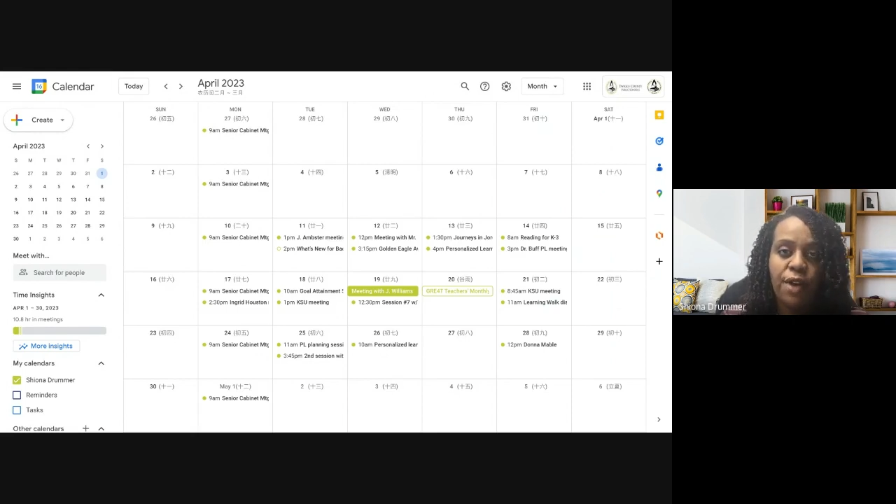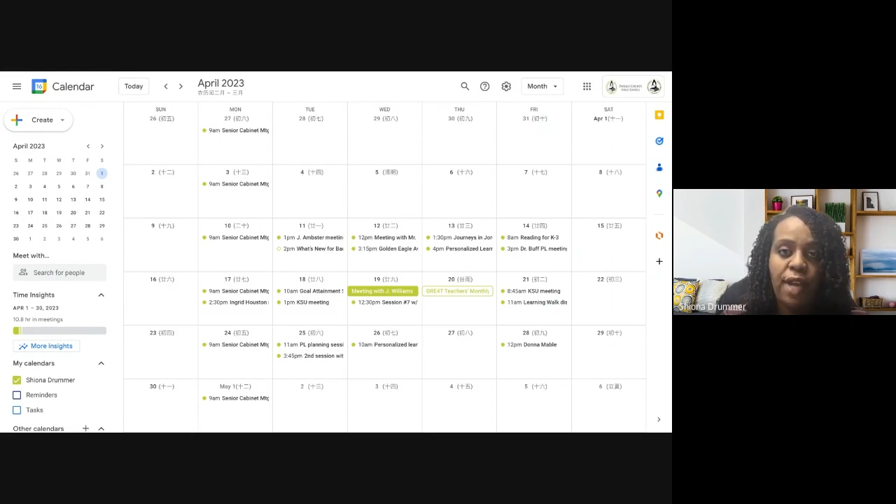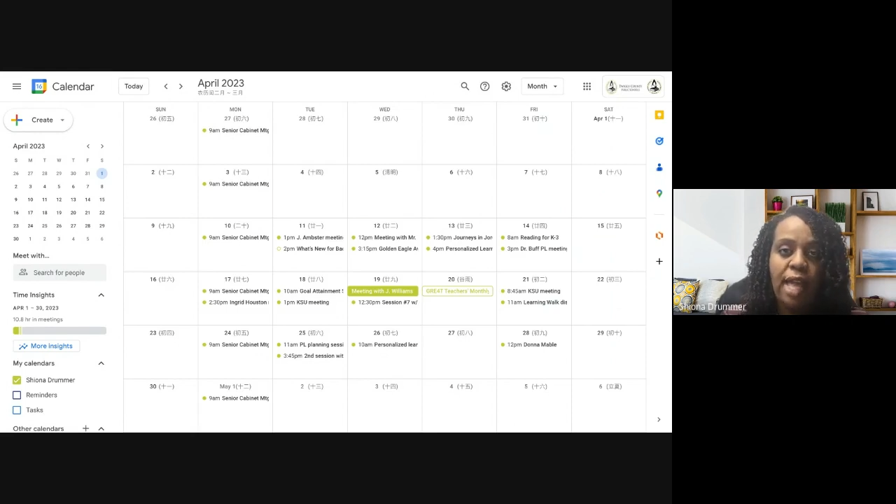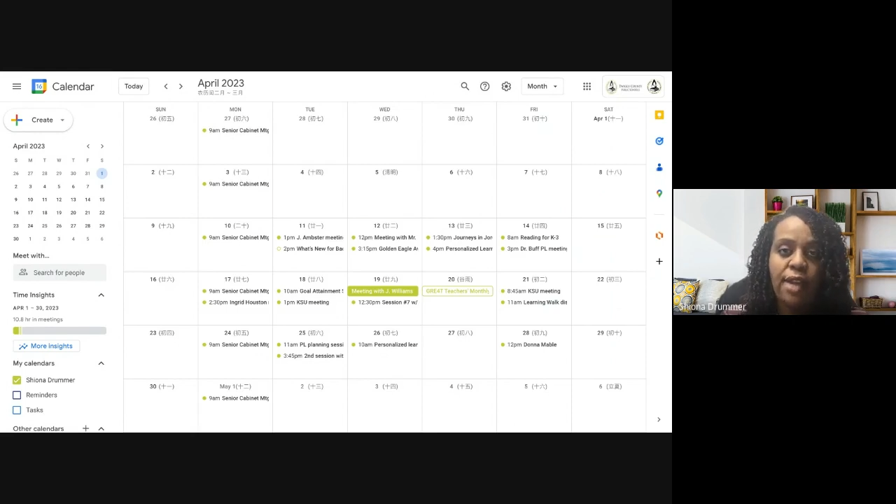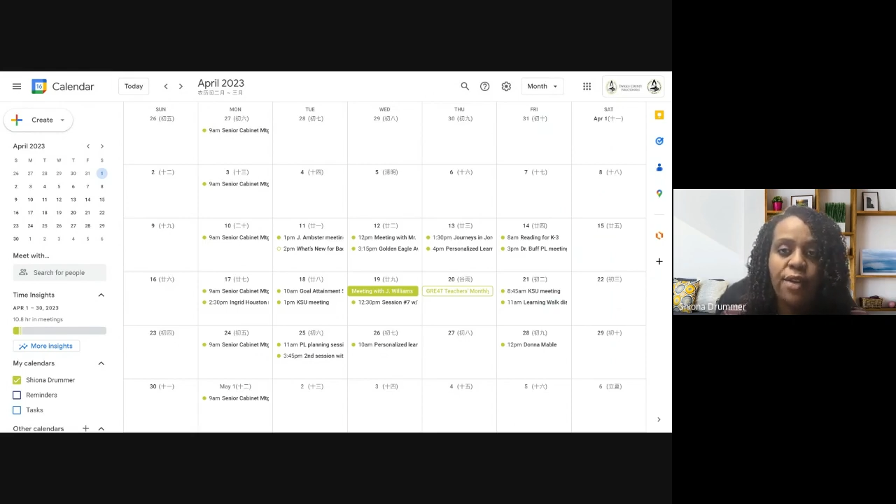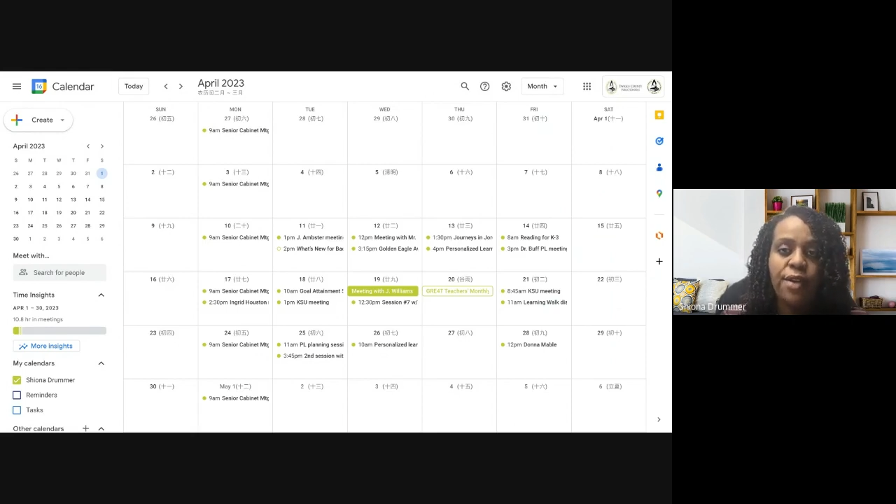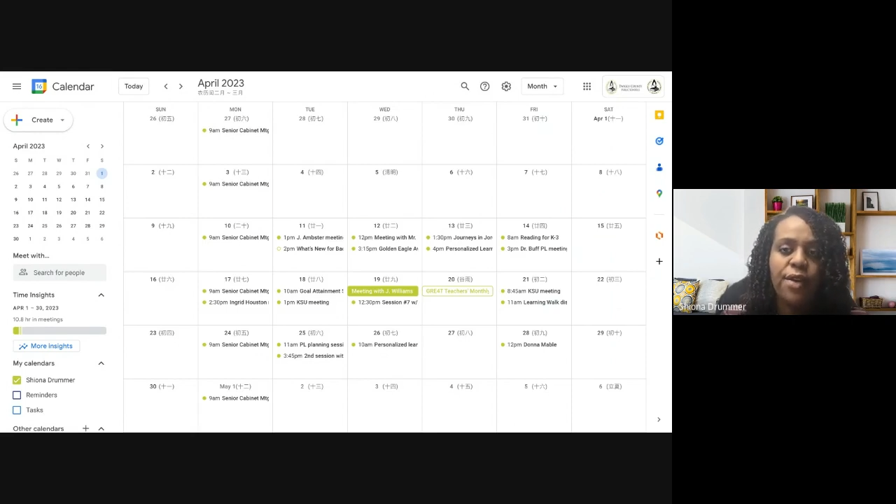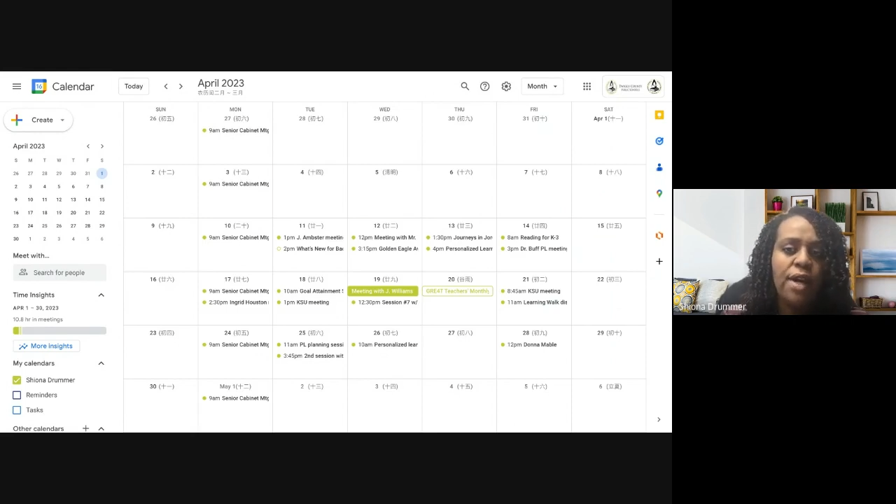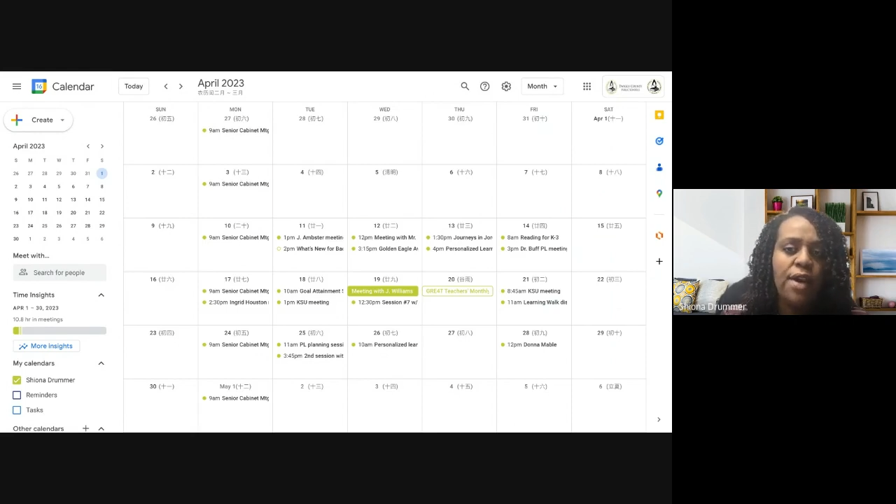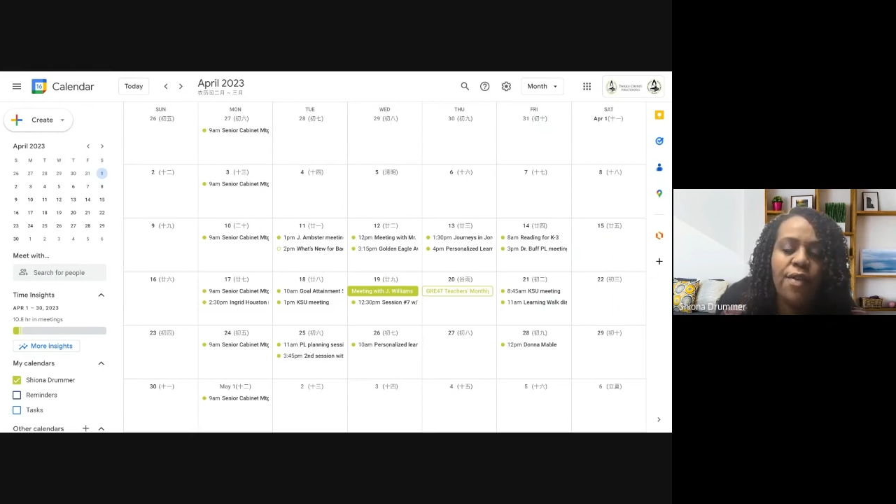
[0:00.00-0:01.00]
calendar
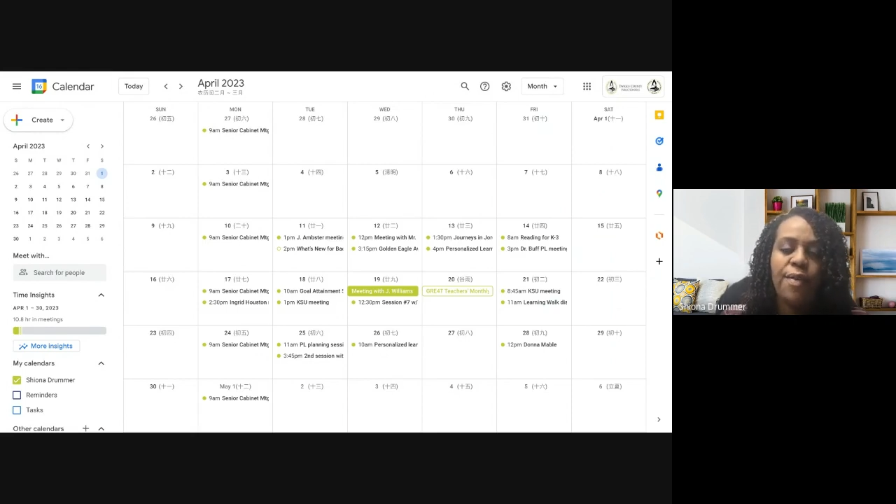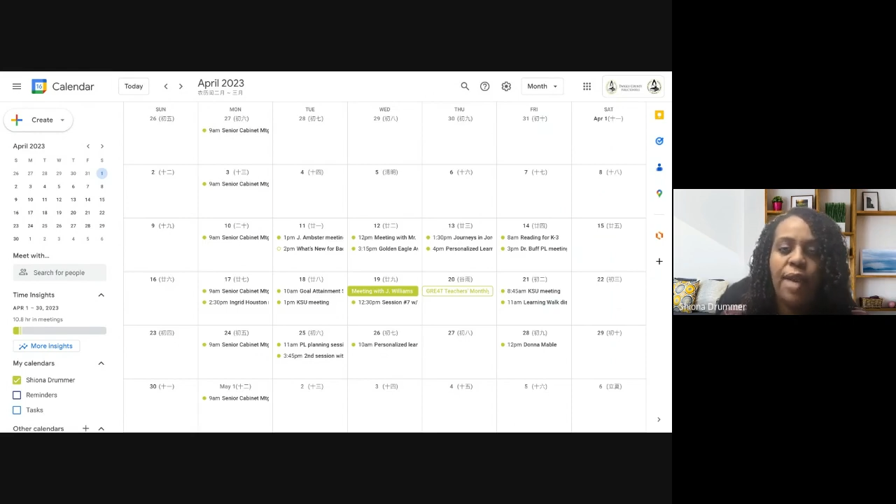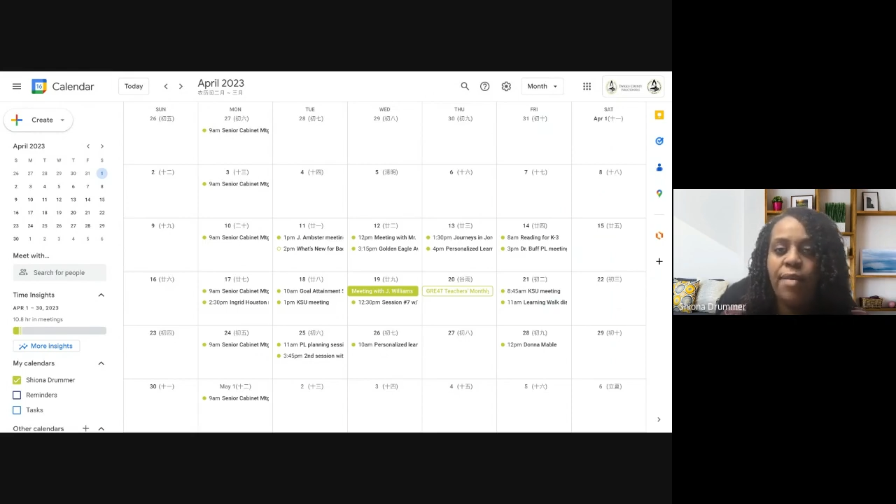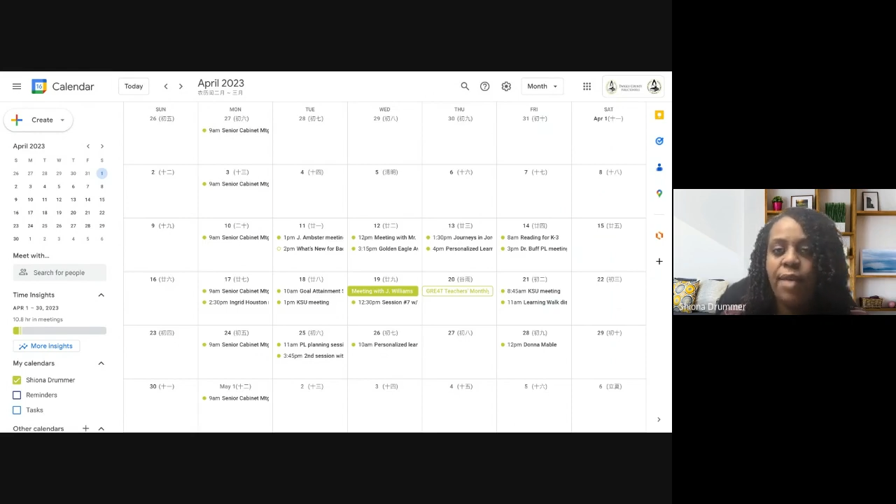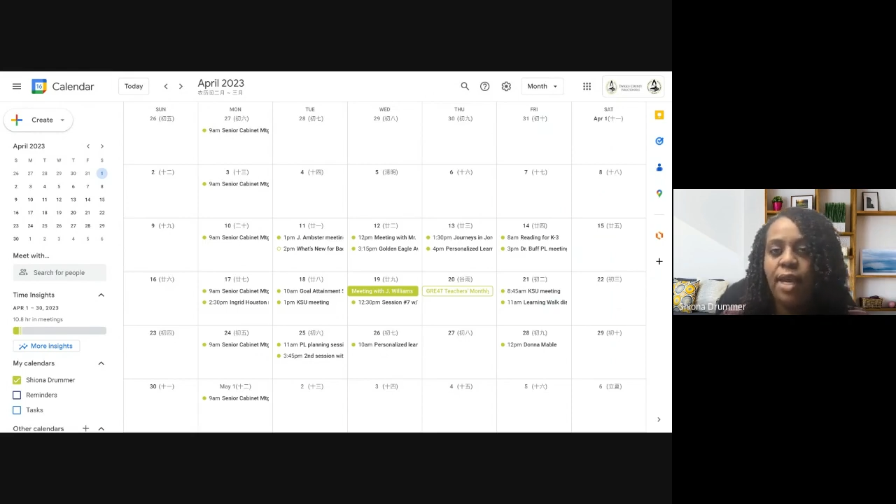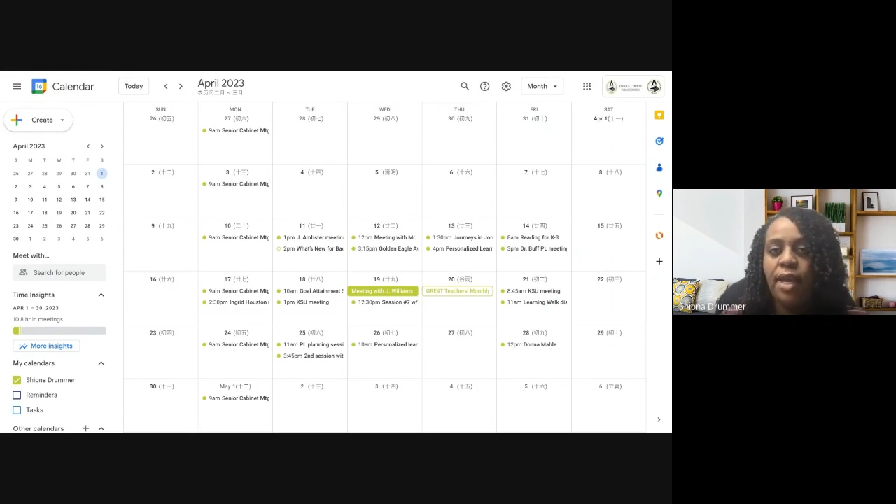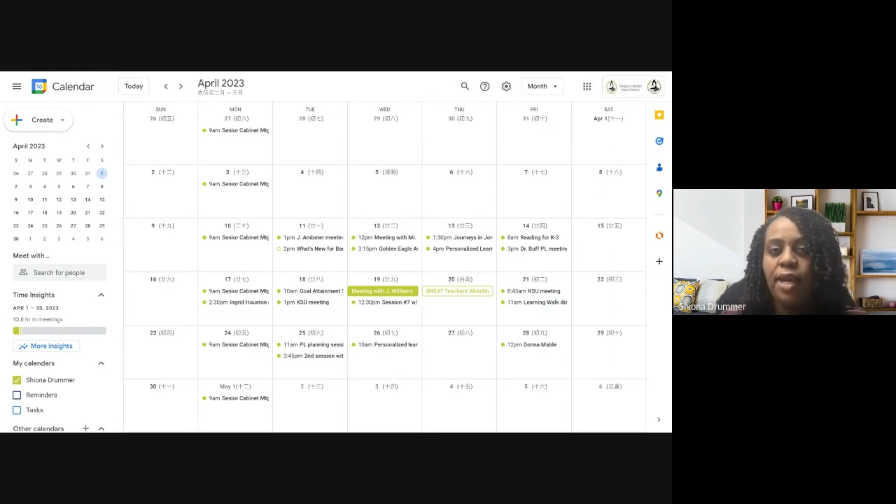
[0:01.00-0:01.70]
for maybe